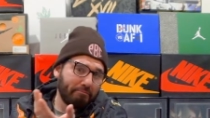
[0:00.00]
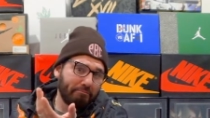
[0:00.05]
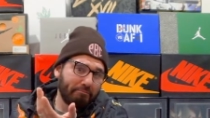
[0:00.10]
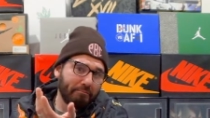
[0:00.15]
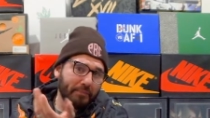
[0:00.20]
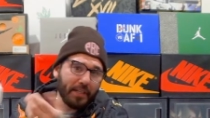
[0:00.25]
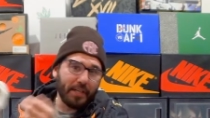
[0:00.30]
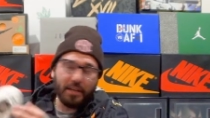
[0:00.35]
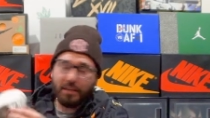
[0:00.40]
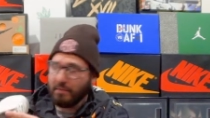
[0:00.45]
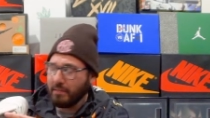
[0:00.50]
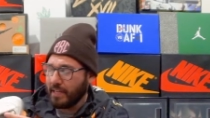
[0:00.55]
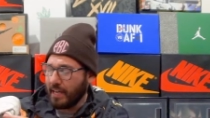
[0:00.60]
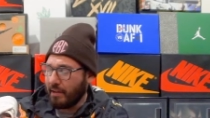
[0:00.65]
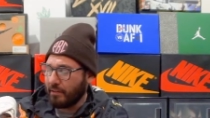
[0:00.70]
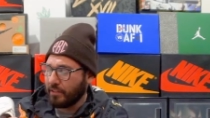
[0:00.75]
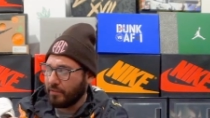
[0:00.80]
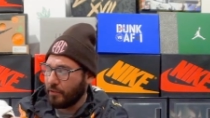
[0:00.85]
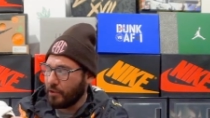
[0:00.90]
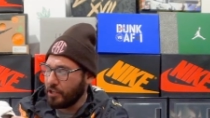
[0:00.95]
you know, and I
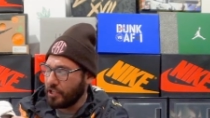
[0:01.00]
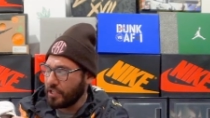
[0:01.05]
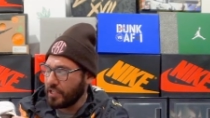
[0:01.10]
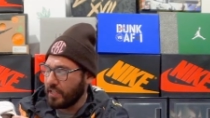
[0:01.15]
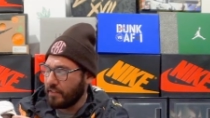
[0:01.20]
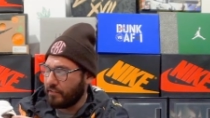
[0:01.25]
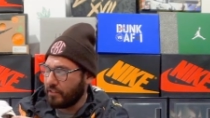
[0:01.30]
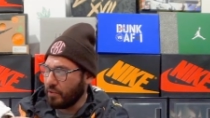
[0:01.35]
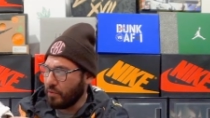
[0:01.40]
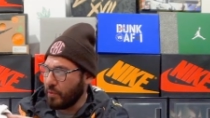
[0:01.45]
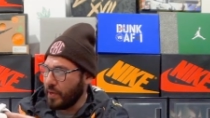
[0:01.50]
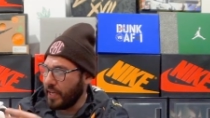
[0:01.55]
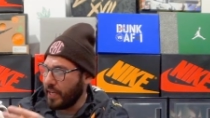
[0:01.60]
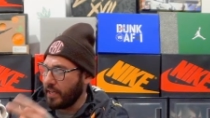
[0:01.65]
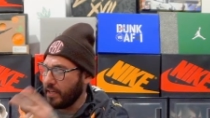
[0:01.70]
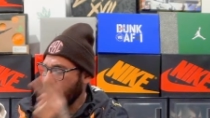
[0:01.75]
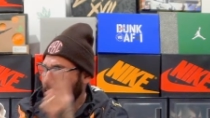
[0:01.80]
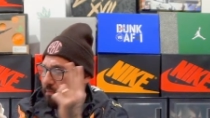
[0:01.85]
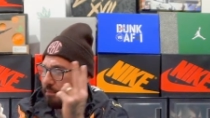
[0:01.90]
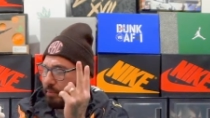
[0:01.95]
was fortunate enough to
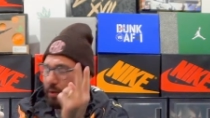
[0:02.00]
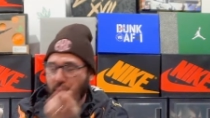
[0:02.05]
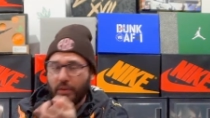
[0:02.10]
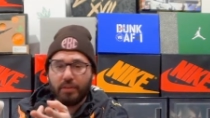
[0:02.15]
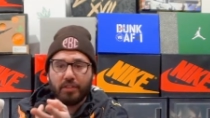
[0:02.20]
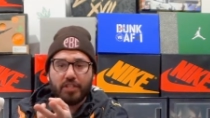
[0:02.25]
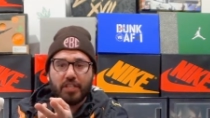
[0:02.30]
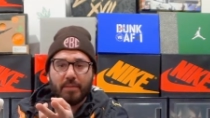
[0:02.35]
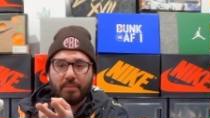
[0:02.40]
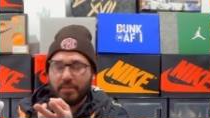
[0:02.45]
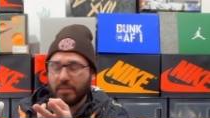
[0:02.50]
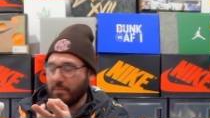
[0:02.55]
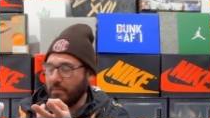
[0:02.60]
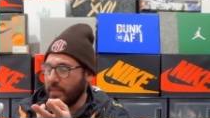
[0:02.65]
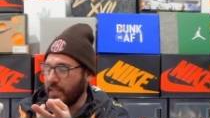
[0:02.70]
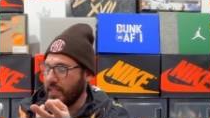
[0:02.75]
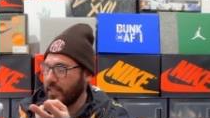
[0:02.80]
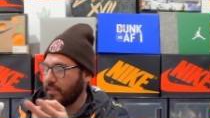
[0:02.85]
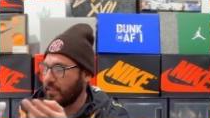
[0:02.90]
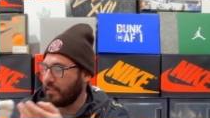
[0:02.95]
win, both shipped to
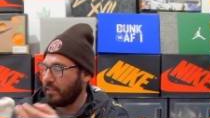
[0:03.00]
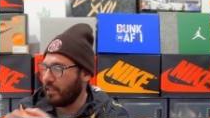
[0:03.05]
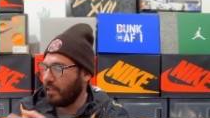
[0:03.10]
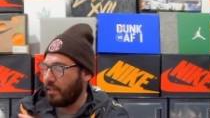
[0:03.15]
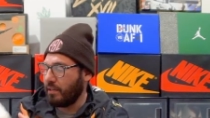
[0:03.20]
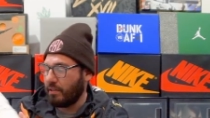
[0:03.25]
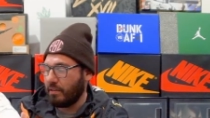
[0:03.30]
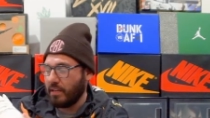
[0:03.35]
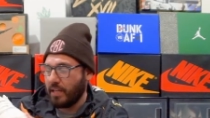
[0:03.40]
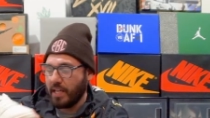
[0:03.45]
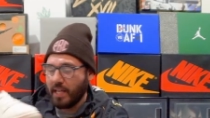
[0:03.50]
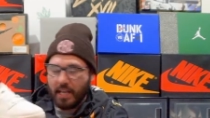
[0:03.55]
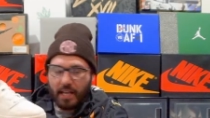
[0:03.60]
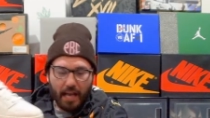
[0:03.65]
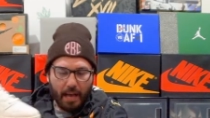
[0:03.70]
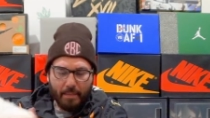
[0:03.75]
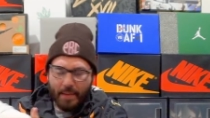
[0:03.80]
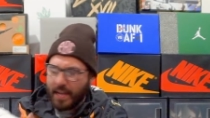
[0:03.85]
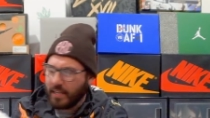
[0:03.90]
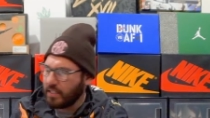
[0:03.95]
me. So
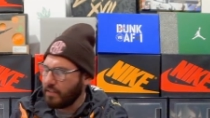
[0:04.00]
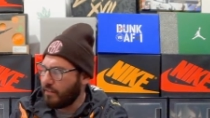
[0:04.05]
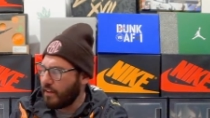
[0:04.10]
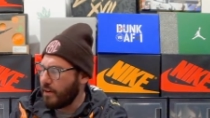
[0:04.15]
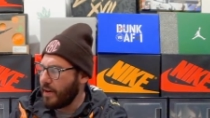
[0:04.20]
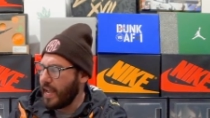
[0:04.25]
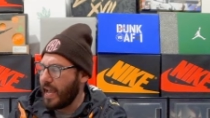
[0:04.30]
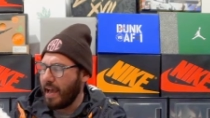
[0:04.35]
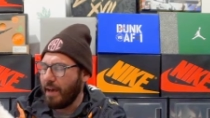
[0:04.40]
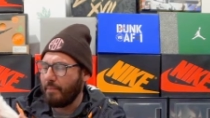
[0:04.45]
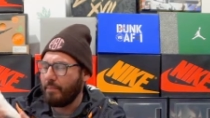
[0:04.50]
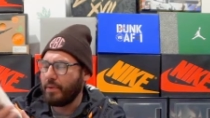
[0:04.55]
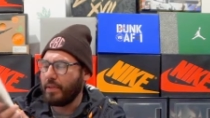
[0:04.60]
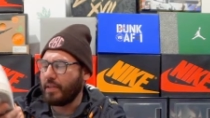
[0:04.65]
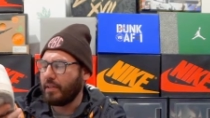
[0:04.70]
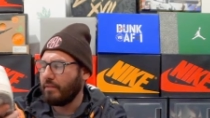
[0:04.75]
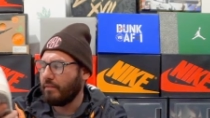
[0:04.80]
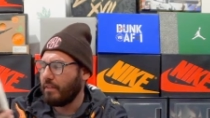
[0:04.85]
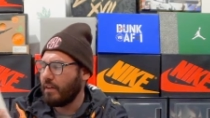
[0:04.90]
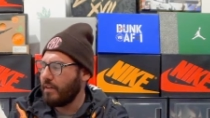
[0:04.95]
I'm actually very happy,
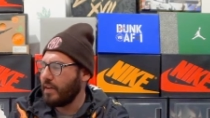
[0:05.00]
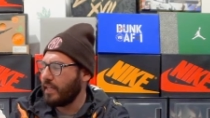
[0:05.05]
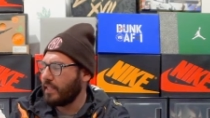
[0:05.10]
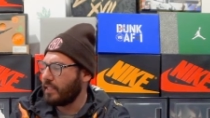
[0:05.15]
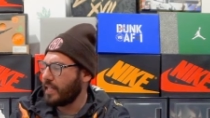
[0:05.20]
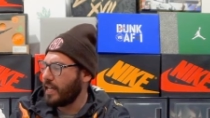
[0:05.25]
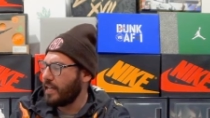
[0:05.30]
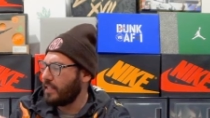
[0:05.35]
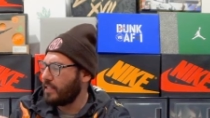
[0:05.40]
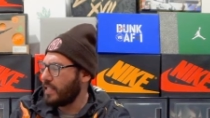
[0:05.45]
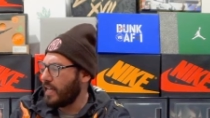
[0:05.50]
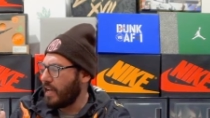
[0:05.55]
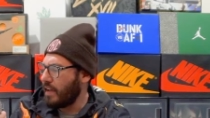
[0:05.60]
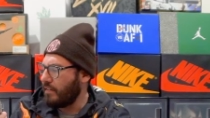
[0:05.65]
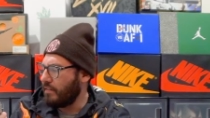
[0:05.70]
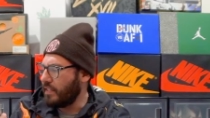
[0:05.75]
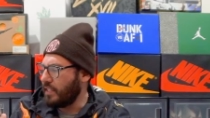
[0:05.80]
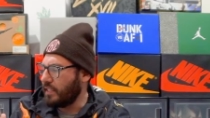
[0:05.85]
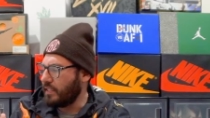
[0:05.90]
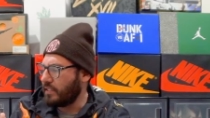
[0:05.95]
very excited to have
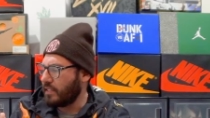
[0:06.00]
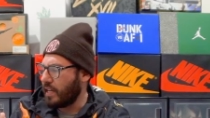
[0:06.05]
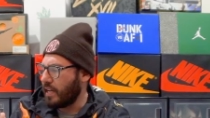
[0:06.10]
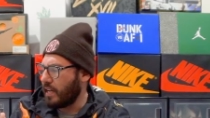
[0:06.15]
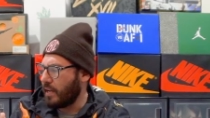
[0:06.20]
these.